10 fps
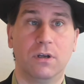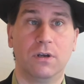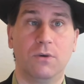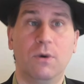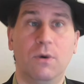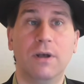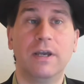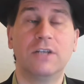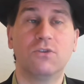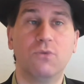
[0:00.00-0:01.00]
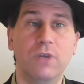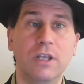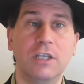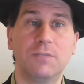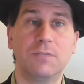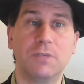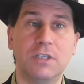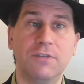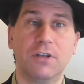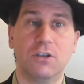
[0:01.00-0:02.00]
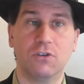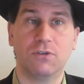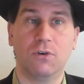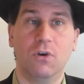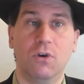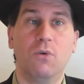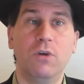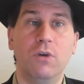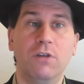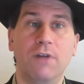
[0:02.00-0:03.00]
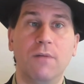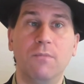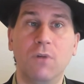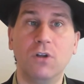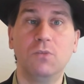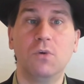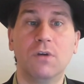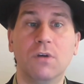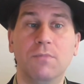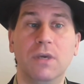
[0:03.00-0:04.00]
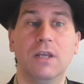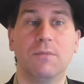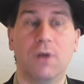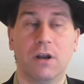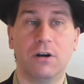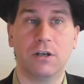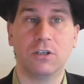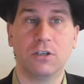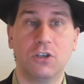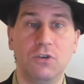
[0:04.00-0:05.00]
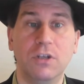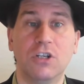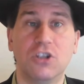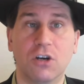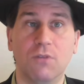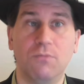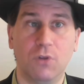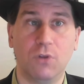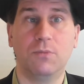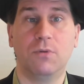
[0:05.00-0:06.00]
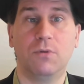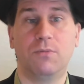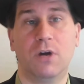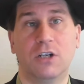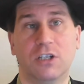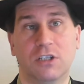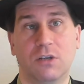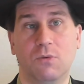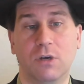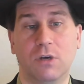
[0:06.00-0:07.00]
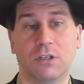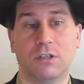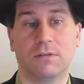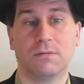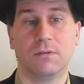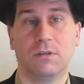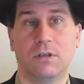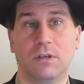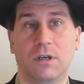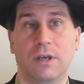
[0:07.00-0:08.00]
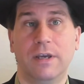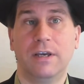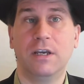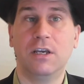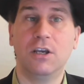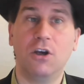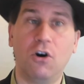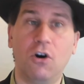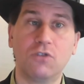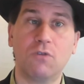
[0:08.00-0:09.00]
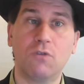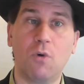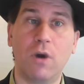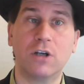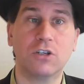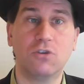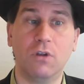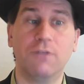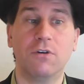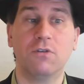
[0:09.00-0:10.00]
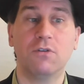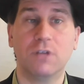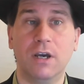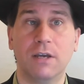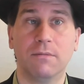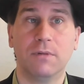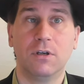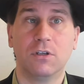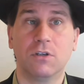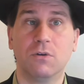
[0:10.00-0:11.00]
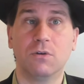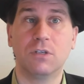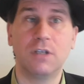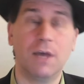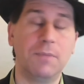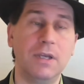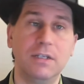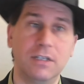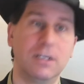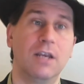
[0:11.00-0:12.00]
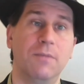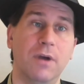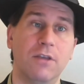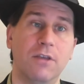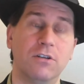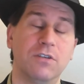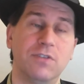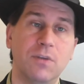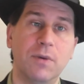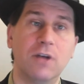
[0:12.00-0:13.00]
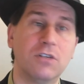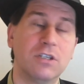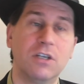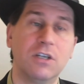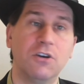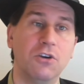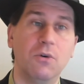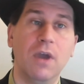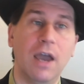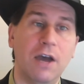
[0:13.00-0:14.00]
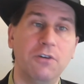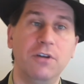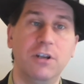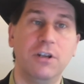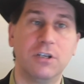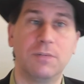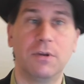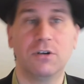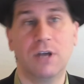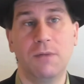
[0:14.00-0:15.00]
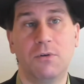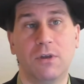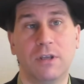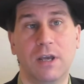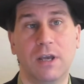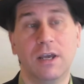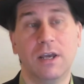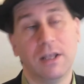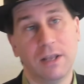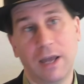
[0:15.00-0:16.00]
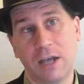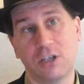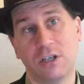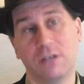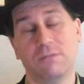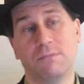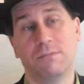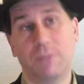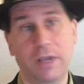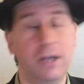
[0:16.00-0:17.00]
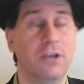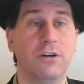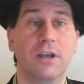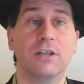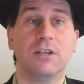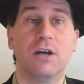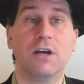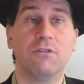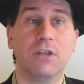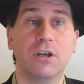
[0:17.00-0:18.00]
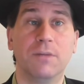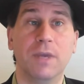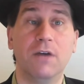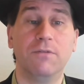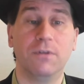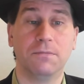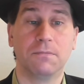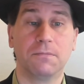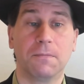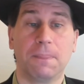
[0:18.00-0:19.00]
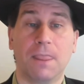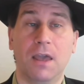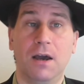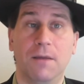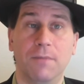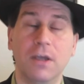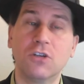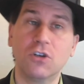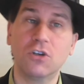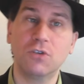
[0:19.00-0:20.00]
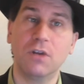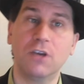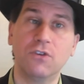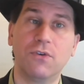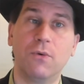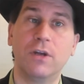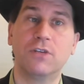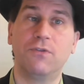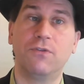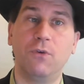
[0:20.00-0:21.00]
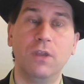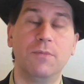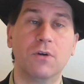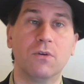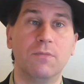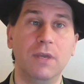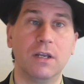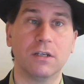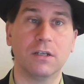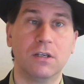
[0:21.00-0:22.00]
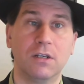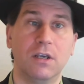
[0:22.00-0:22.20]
Well, it's really specifically useful when you've got multiple competing priorities. You need to juggle multiple projects at once. It also requires control of your own time. So it's not being dictated by others. If someone else is telling you how you need to spend your time throughout the day, then actually planning your day is not really going to be helpful. It's also not useful when it's fully booked with meetings.